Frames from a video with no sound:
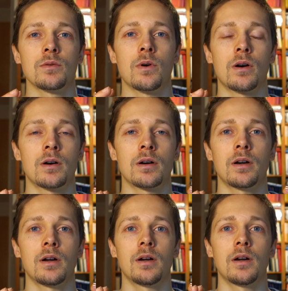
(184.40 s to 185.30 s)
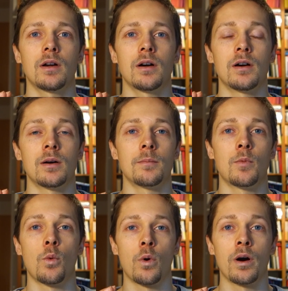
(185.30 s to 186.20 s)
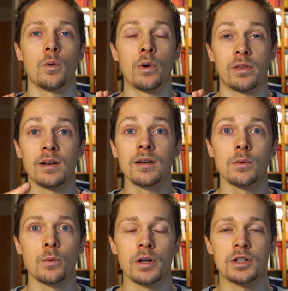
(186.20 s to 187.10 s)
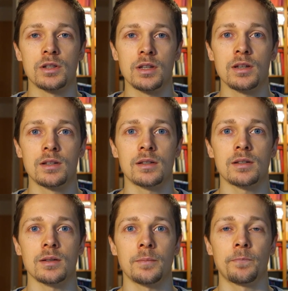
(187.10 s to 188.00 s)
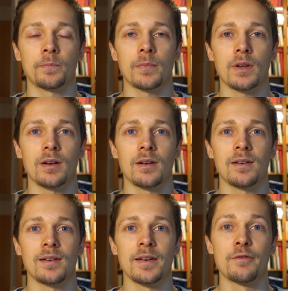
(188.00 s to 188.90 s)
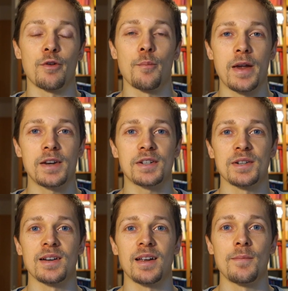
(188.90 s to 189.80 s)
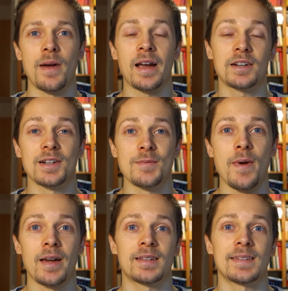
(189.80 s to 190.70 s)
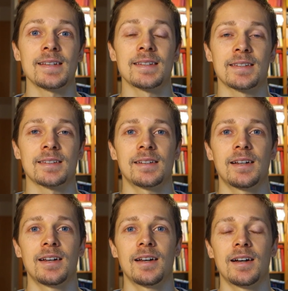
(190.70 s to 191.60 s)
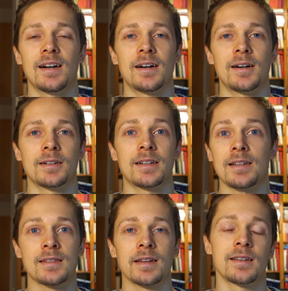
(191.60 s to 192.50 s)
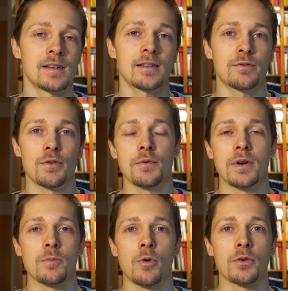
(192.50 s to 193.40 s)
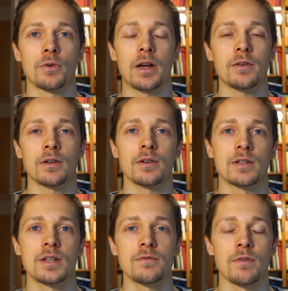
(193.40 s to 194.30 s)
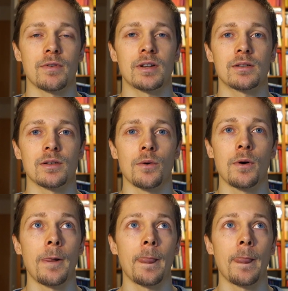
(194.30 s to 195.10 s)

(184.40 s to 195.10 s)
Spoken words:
you are within which these information actually makes sense doesn't exist for you anymore. You cannot conceive of it. So